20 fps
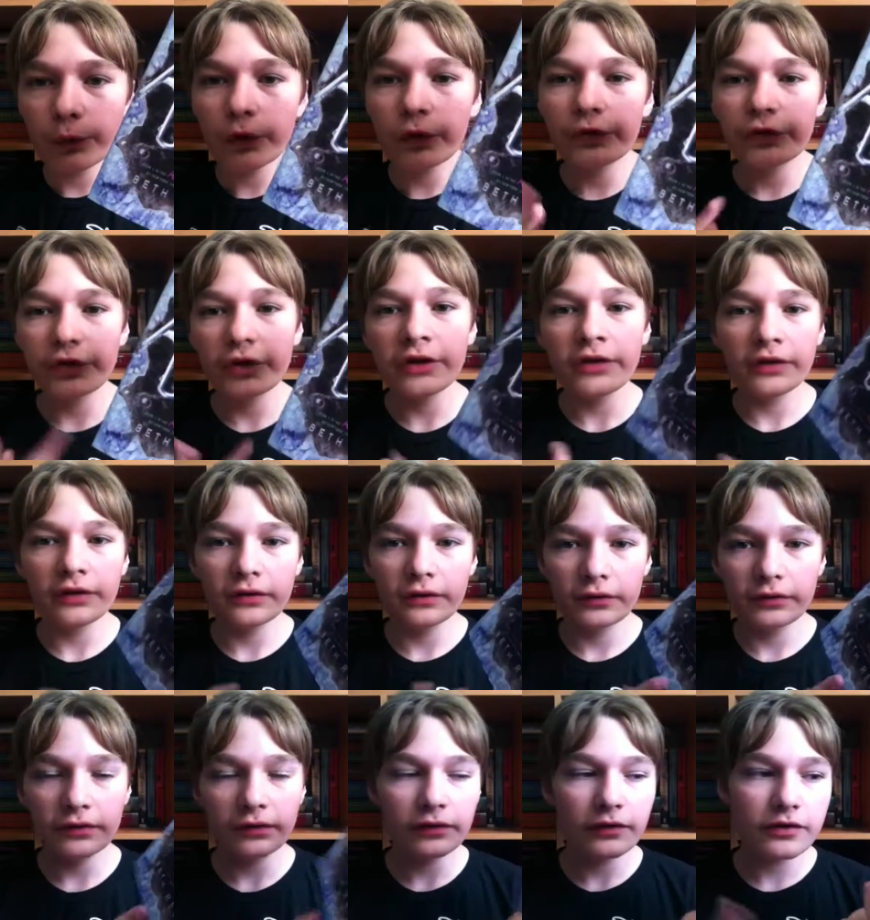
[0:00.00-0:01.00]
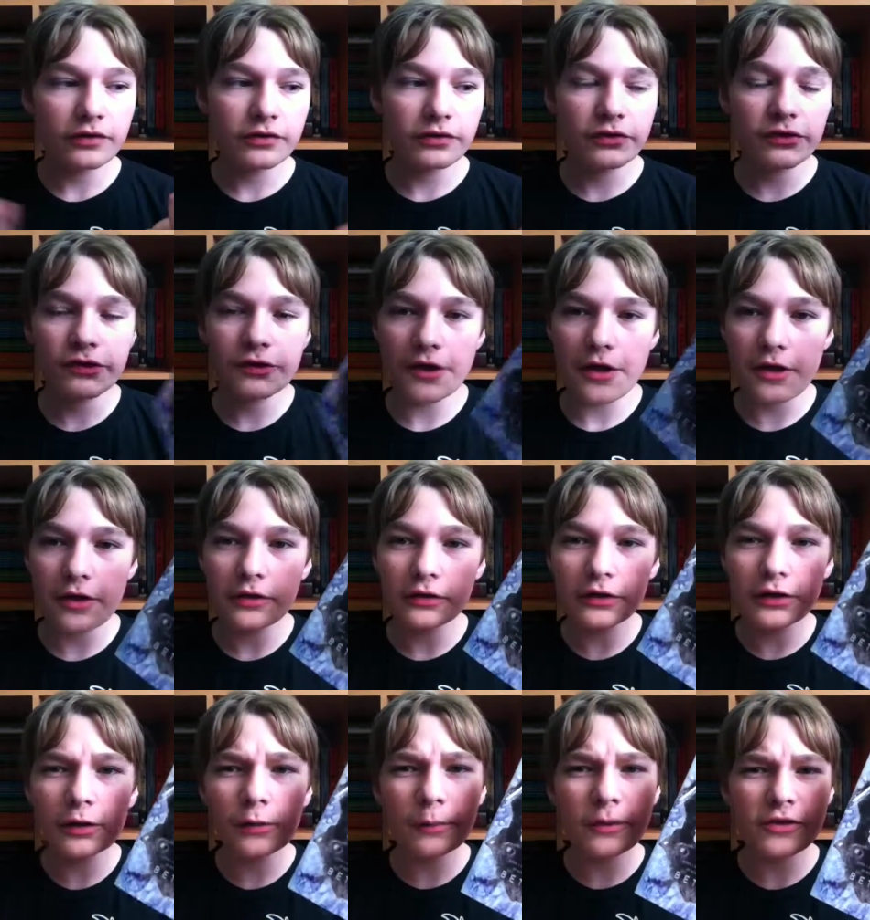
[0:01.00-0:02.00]
World and it is a
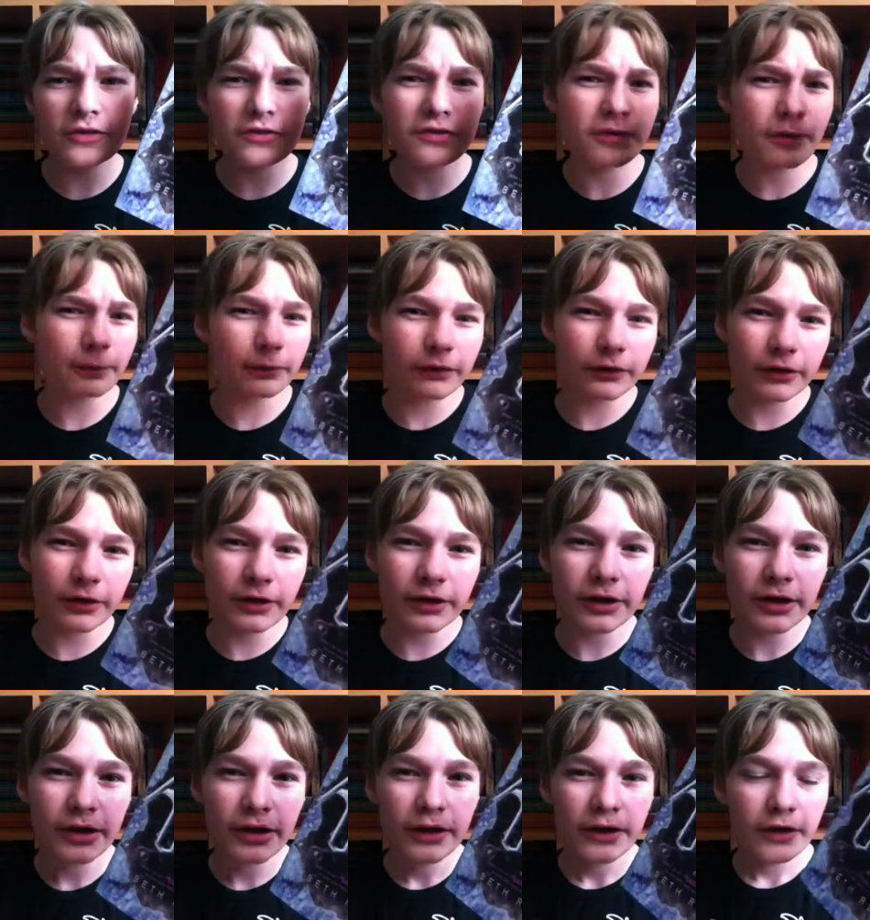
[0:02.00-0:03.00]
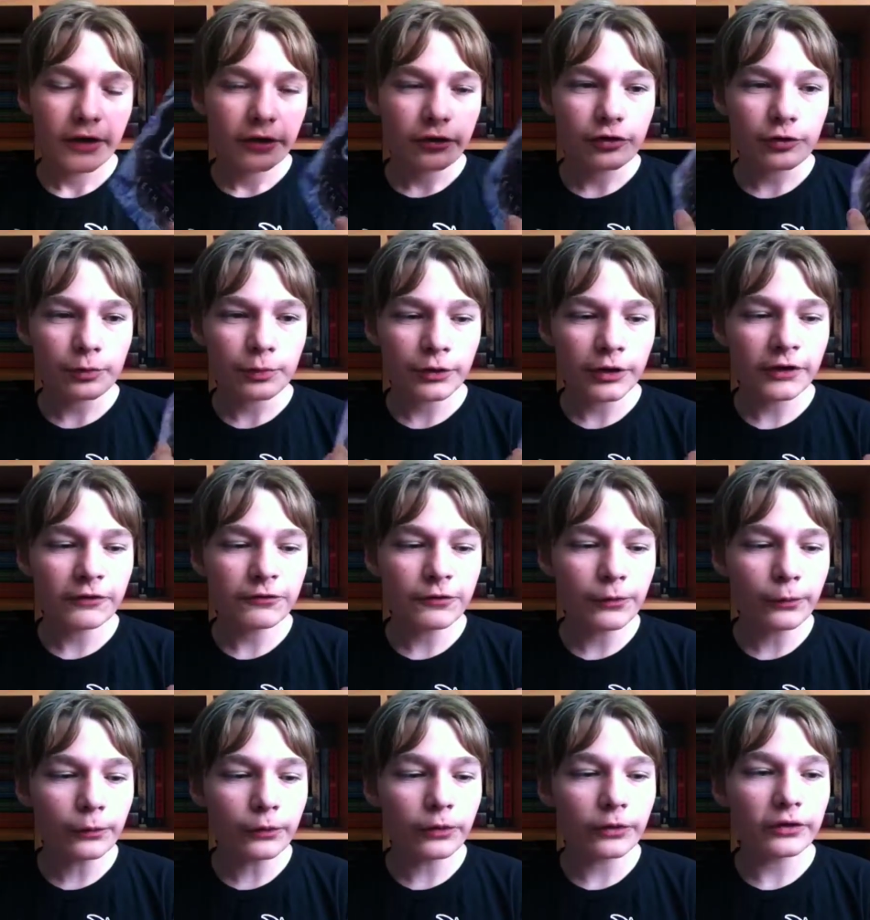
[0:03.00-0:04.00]
little bit similar to Brave
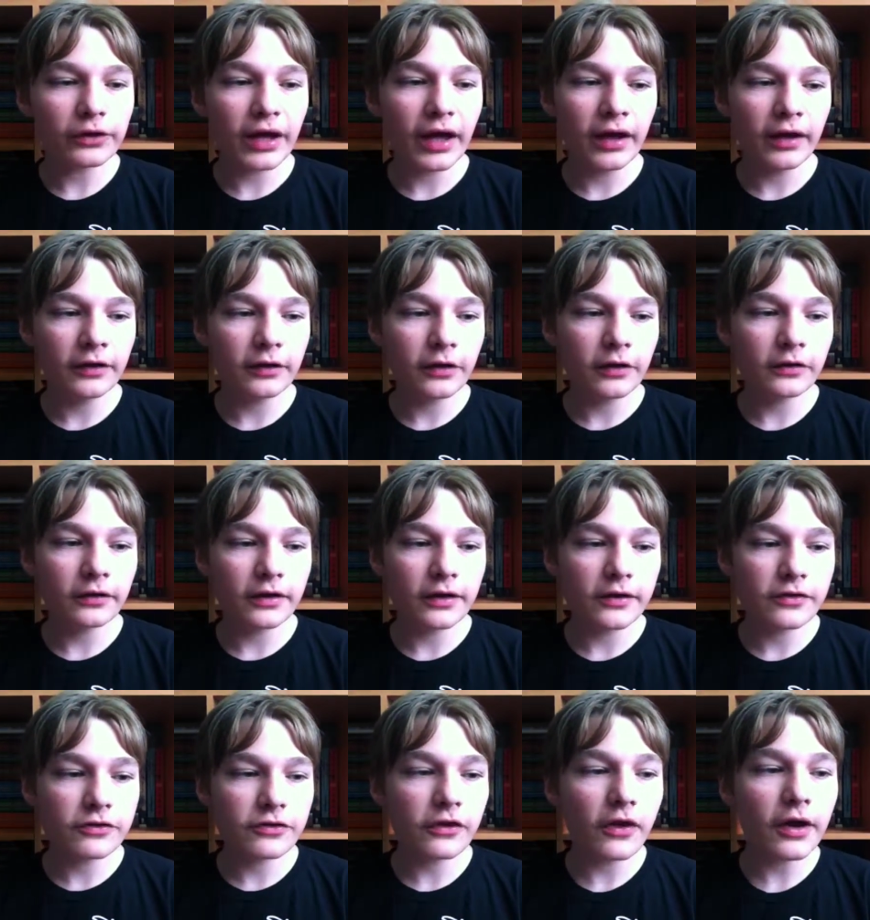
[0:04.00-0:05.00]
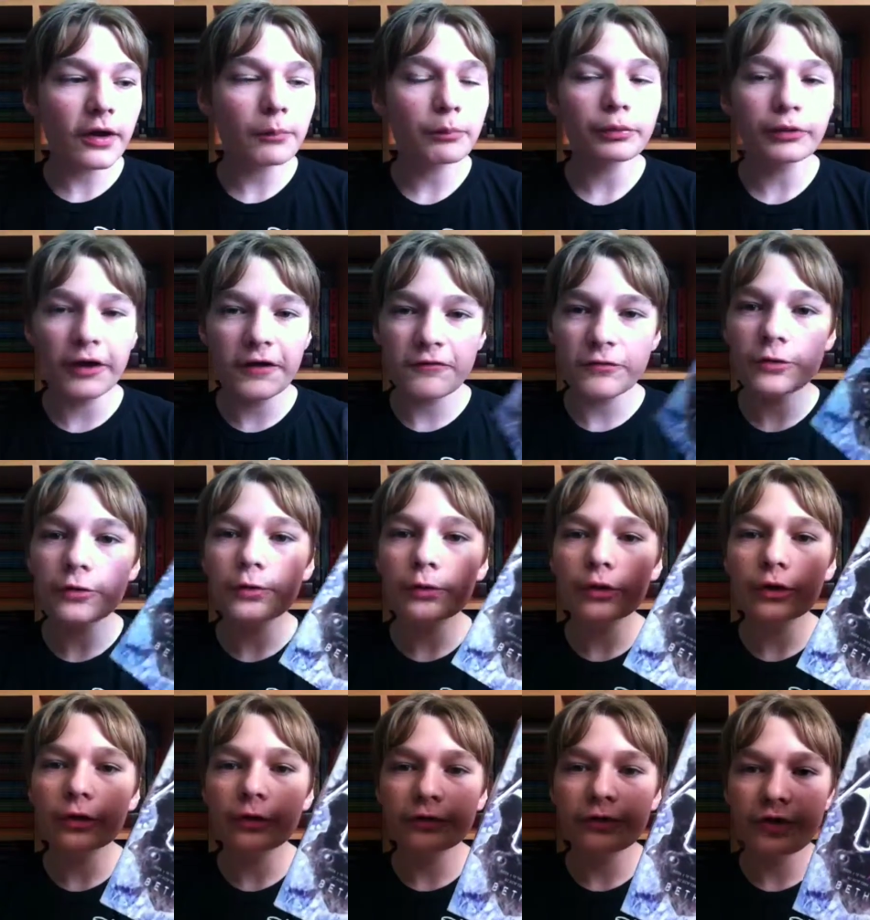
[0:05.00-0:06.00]
New World kind of. It's like Brave New
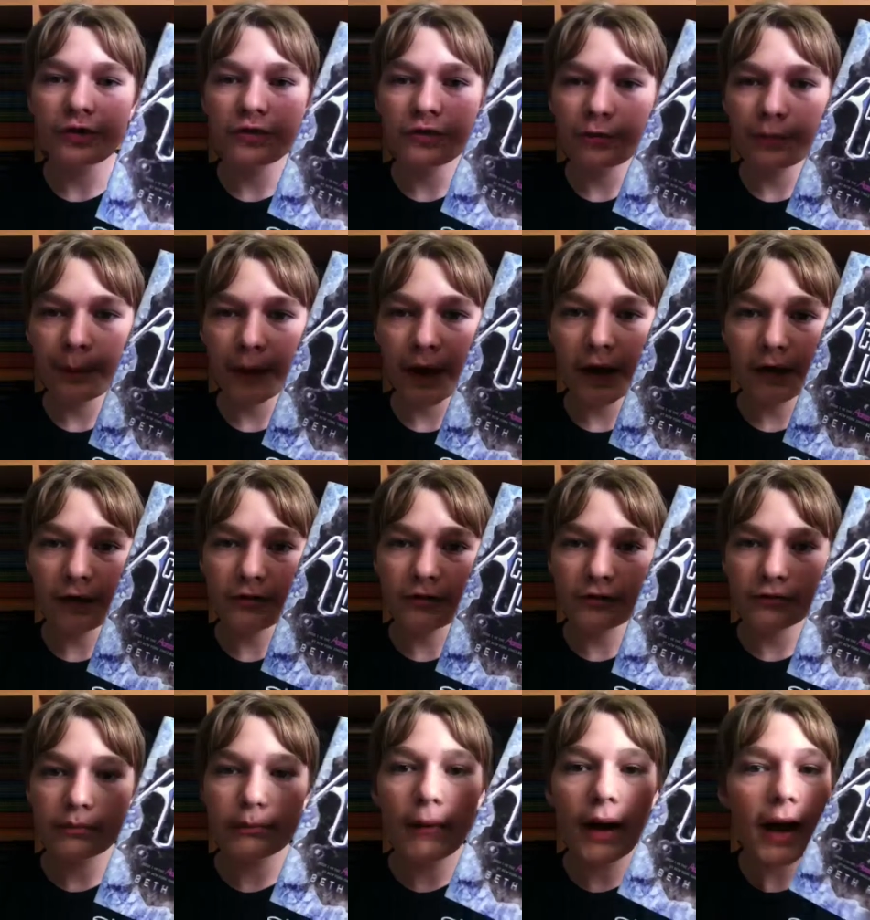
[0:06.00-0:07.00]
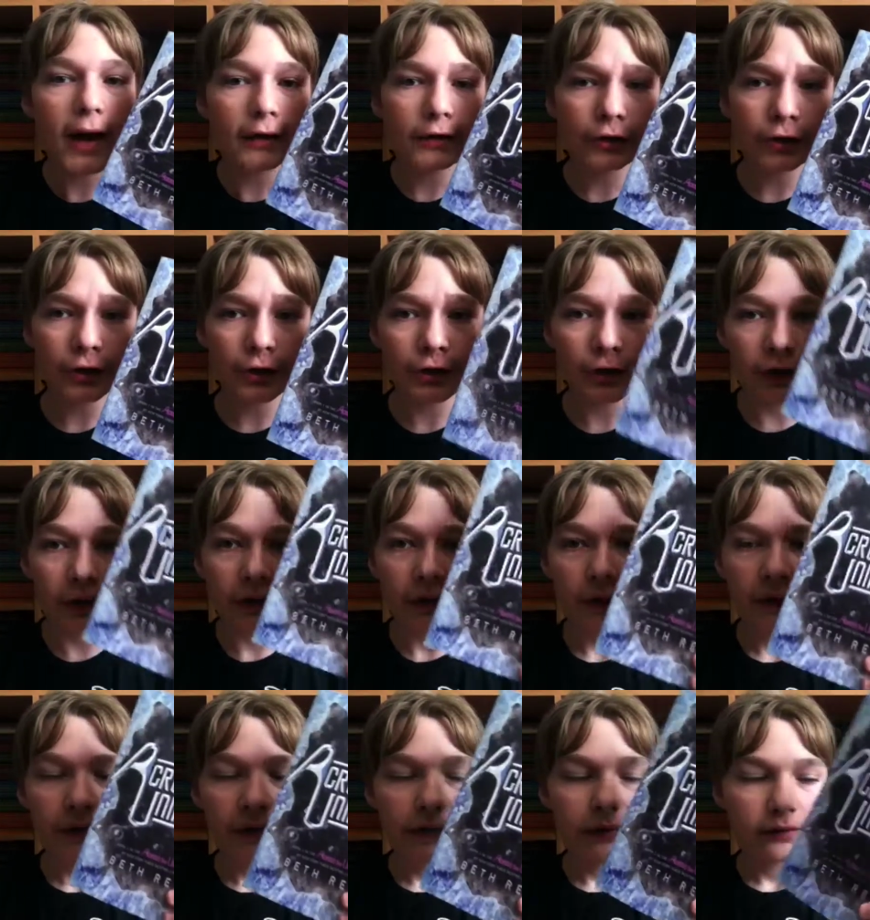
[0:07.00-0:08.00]
World in space modern.
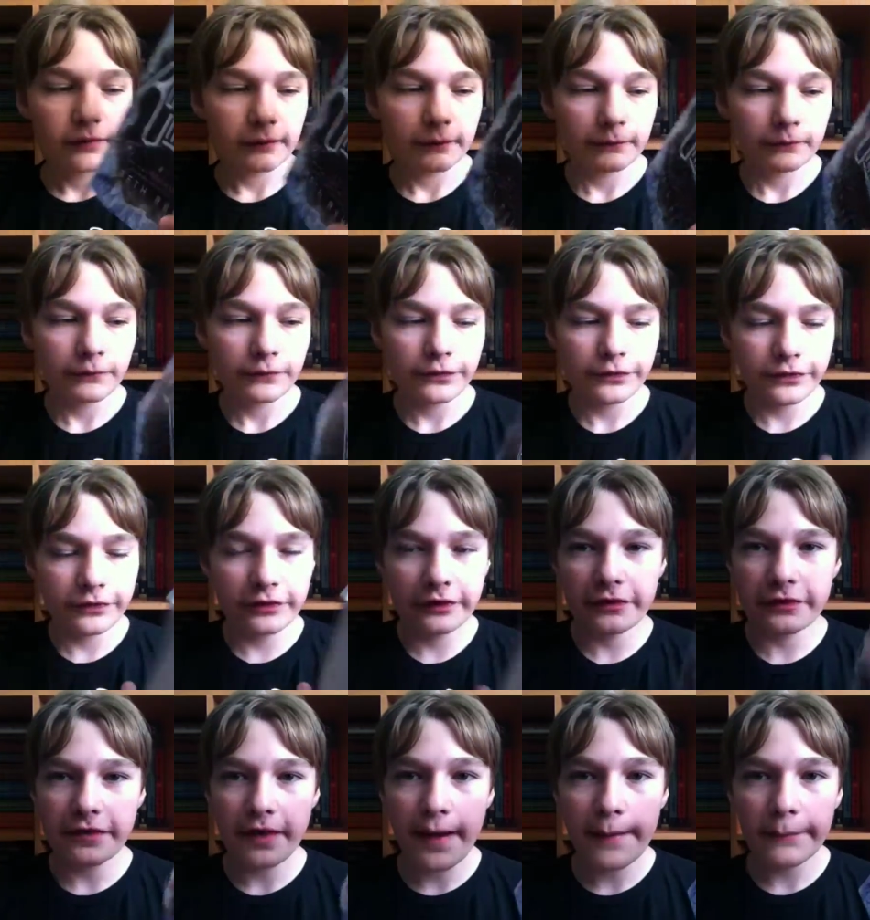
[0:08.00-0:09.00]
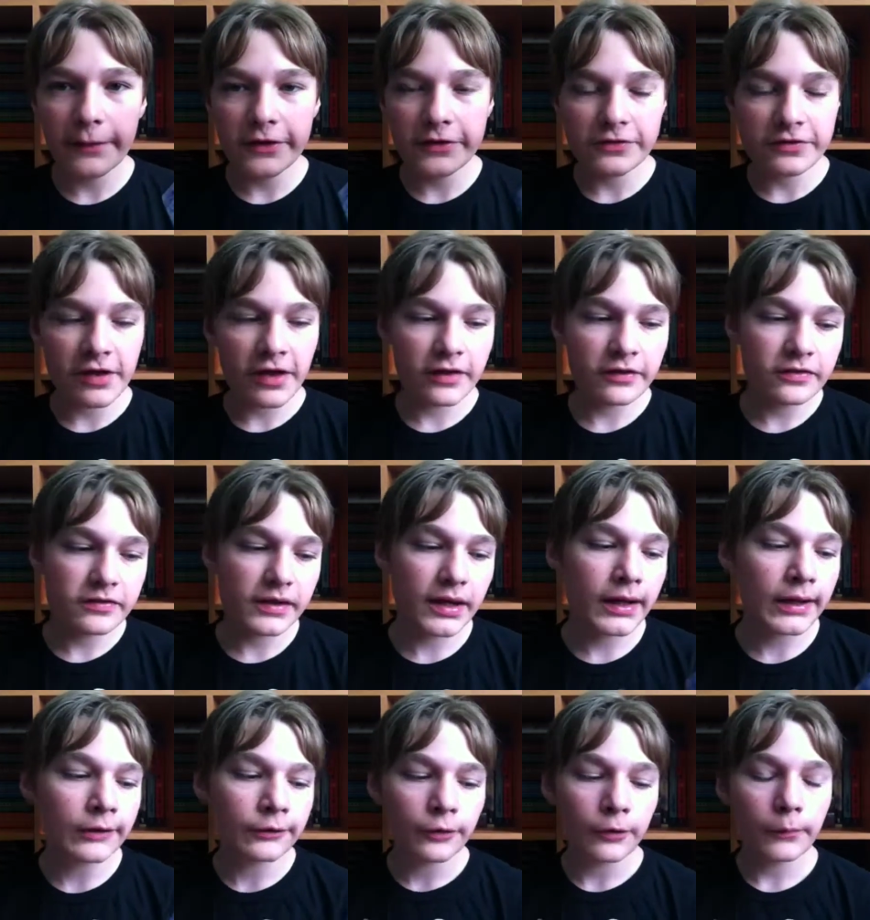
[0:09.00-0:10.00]
Does that make sense?
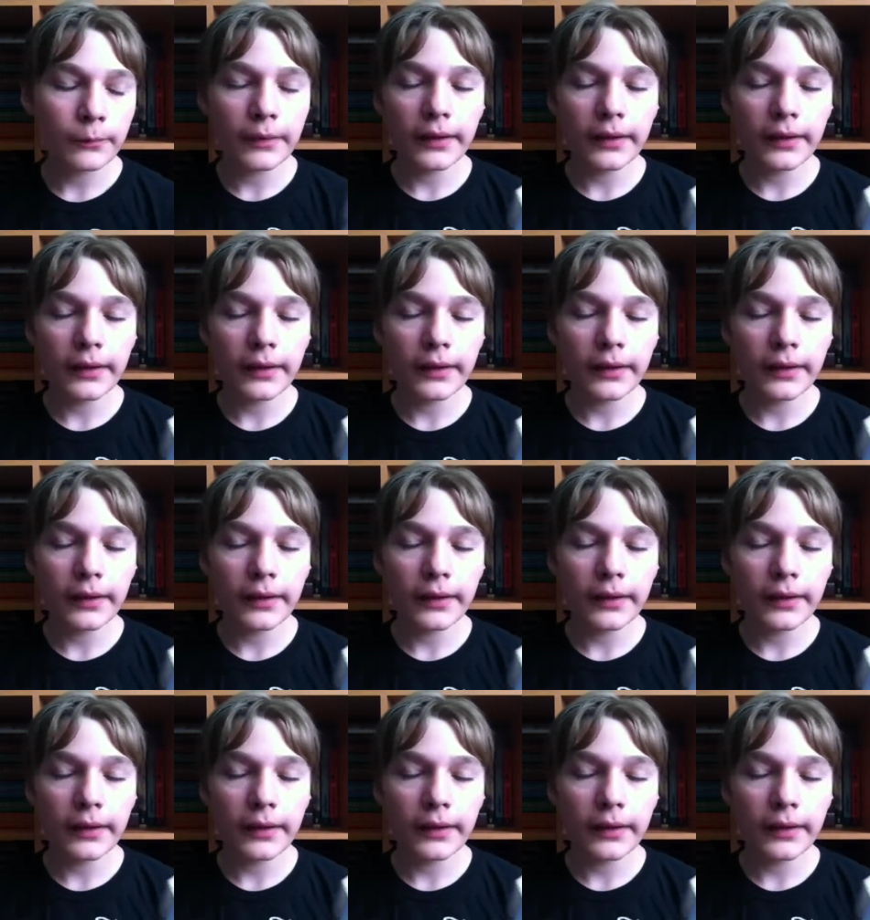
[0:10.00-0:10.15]
I don't know.